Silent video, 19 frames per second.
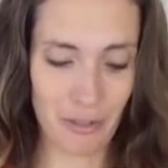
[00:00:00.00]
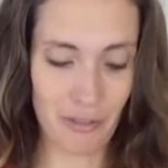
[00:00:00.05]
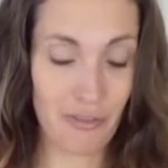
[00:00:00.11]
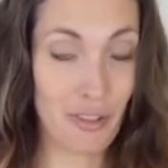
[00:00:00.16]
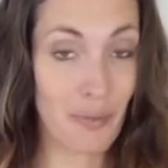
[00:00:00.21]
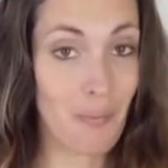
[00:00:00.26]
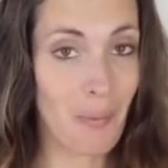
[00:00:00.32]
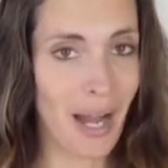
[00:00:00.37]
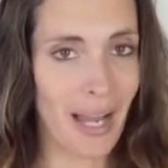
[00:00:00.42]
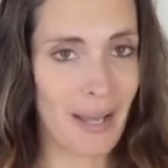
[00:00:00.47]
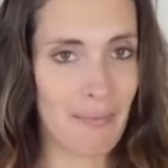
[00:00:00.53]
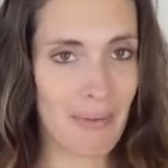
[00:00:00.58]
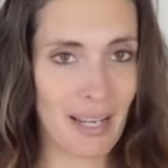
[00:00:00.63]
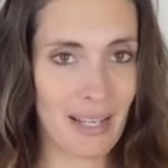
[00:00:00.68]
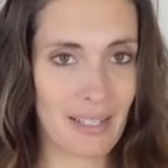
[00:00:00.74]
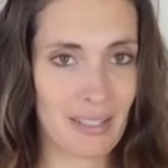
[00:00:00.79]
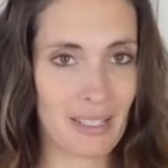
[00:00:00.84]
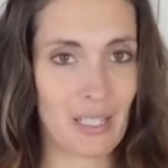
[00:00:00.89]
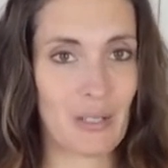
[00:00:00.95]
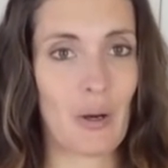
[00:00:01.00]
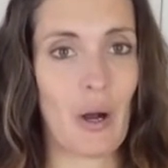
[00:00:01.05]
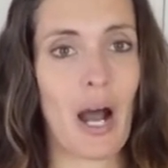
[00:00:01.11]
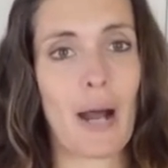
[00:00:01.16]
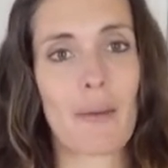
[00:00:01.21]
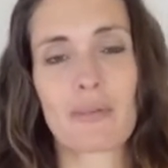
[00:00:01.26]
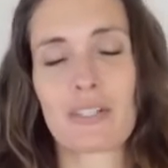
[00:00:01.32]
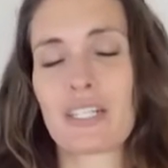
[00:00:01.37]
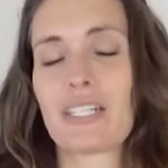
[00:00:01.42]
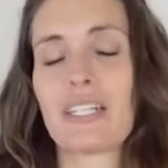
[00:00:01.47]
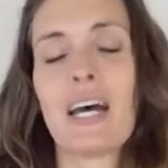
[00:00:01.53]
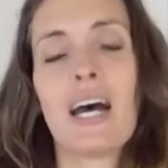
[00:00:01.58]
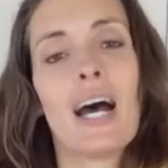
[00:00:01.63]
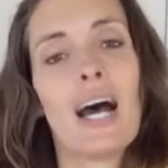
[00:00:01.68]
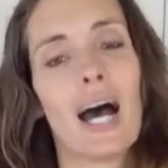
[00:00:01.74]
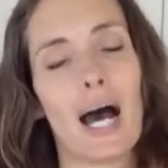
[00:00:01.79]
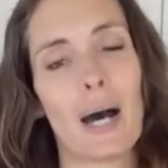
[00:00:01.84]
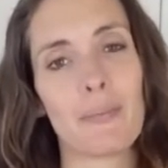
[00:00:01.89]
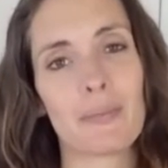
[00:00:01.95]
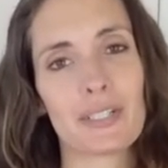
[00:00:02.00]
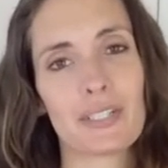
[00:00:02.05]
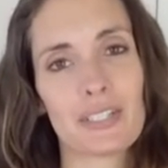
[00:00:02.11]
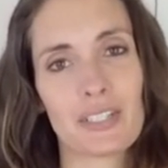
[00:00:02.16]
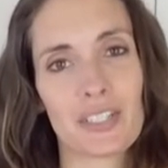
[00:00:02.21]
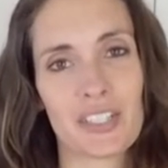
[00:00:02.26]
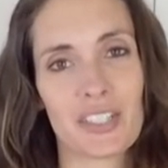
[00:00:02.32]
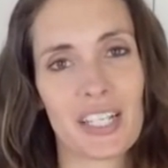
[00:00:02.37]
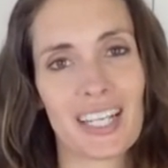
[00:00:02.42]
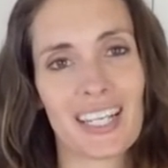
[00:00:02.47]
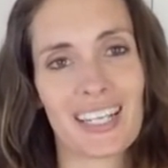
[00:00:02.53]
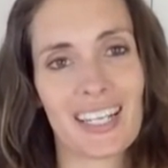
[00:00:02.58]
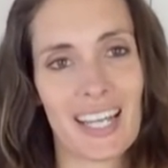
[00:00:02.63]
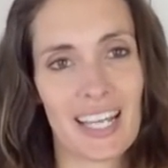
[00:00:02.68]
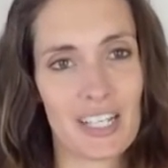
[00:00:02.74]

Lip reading: So for my pesto option, I'm going to create